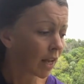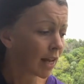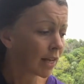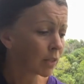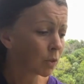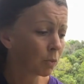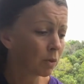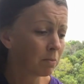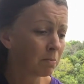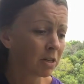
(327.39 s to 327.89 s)

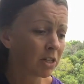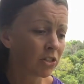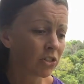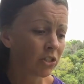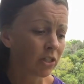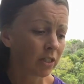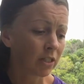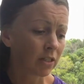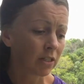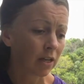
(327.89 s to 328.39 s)
as we
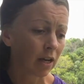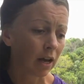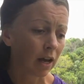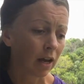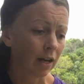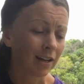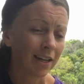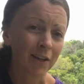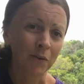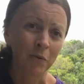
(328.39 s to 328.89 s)
mentioned,
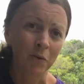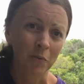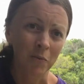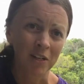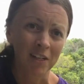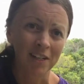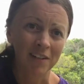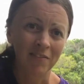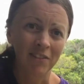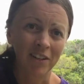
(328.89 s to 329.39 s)
like when
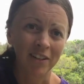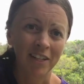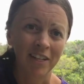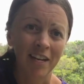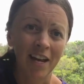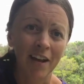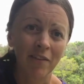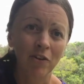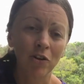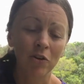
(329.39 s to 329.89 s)
we lived on the
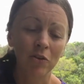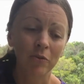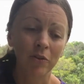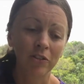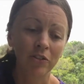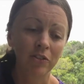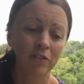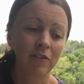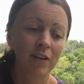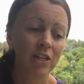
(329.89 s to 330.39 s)
Navajo
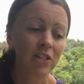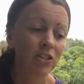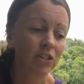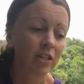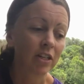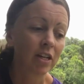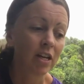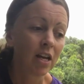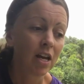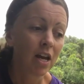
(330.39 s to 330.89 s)

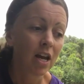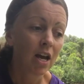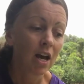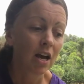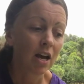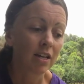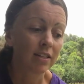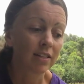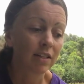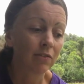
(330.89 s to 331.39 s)
reservation,
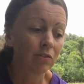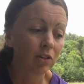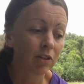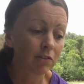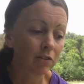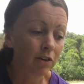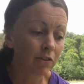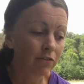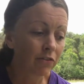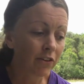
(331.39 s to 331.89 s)
several
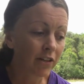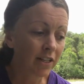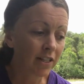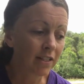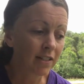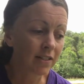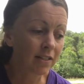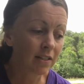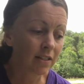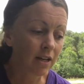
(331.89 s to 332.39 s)
of our
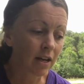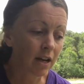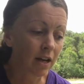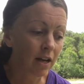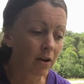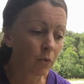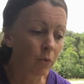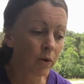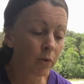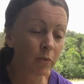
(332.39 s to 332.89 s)
friends,
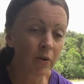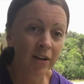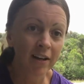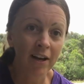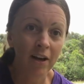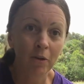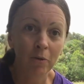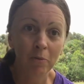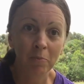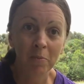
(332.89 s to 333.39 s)
we went
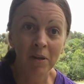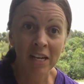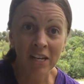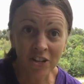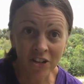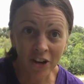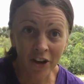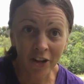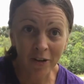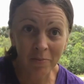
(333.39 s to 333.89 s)
out
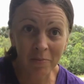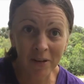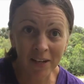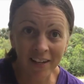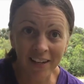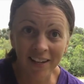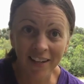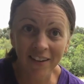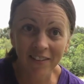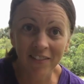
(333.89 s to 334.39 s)
piñon
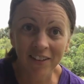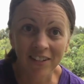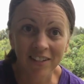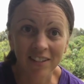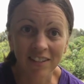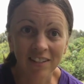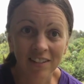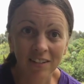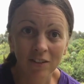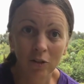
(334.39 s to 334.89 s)
picking,
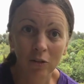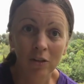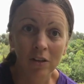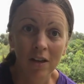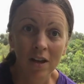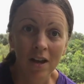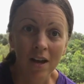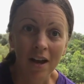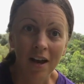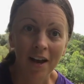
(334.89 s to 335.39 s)
which is little
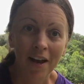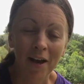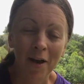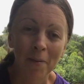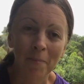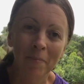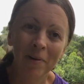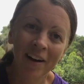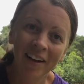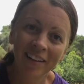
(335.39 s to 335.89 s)

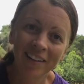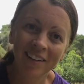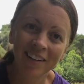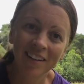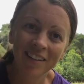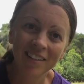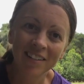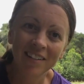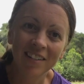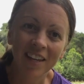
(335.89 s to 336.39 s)
pine
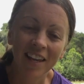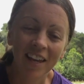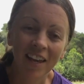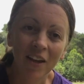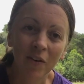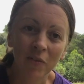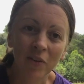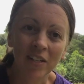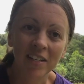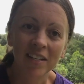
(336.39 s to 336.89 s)
nuts,
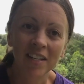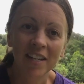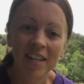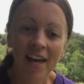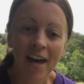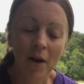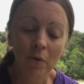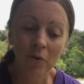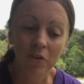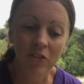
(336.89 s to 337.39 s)
and we did
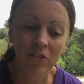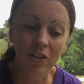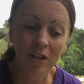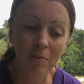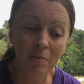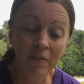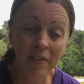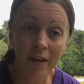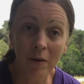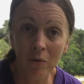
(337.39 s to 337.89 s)
that with
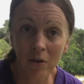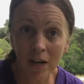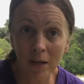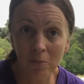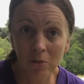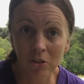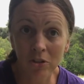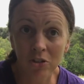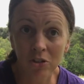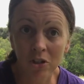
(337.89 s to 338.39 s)
them, and they were
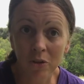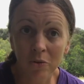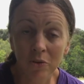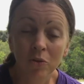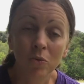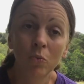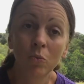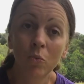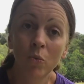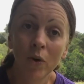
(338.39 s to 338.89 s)
able to show
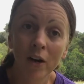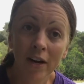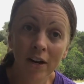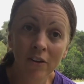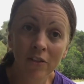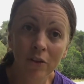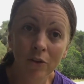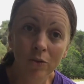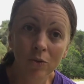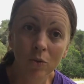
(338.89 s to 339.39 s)
us
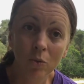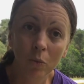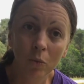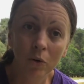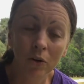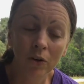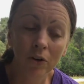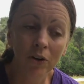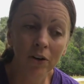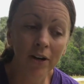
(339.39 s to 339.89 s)
where those
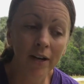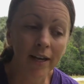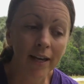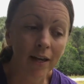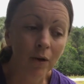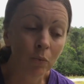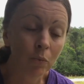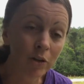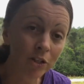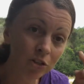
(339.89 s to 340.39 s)
were
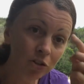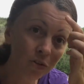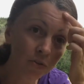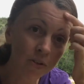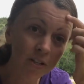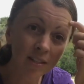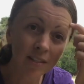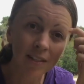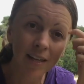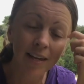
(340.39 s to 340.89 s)
and which
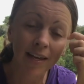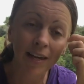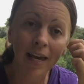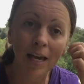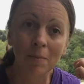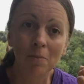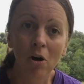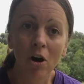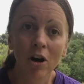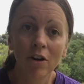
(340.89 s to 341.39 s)
trees they
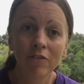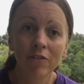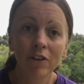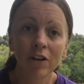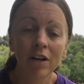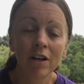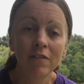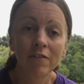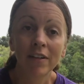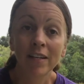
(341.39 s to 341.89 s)
came off
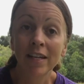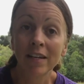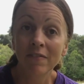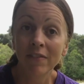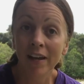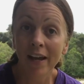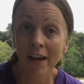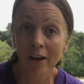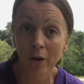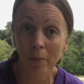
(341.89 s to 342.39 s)
of, and
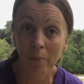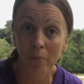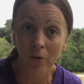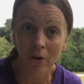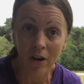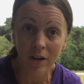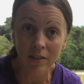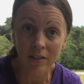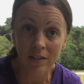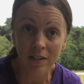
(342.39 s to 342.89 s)
even how to
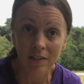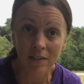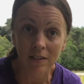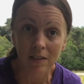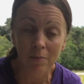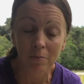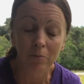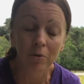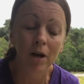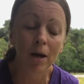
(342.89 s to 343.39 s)
process
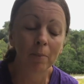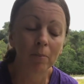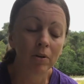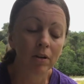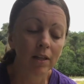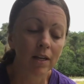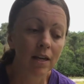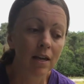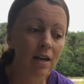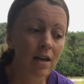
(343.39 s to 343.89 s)
them
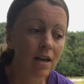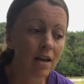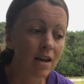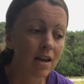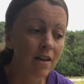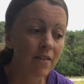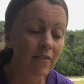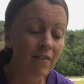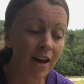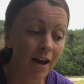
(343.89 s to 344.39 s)
properly.
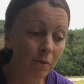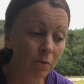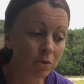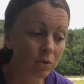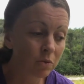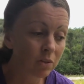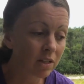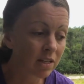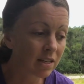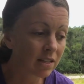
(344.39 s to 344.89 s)
That
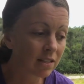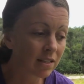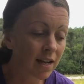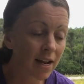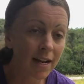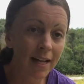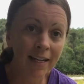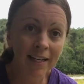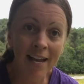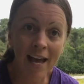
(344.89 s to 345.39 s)
was really
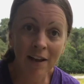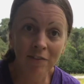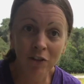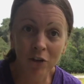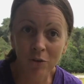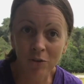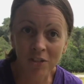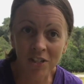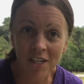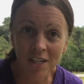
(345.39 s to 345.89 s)
exciting.
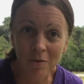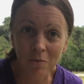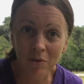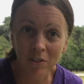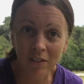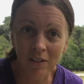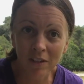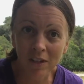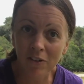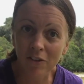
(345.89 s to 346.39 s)
Navajo tea
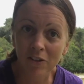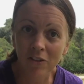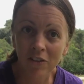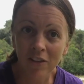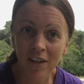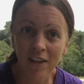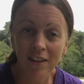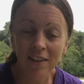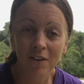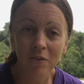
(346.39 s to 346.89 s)
was another
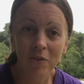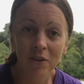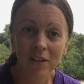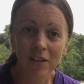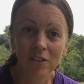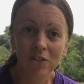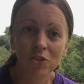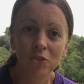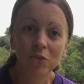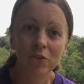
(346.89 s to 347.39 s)
thing that we
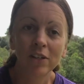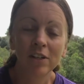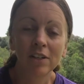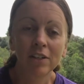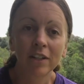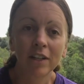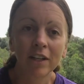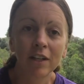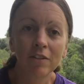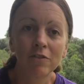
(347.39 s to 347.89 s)
enjoyed
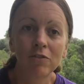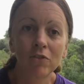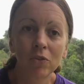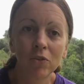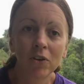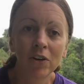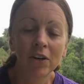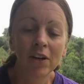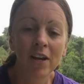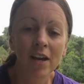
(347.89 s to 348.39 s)
looking
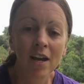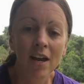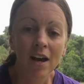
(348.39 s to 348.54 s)
for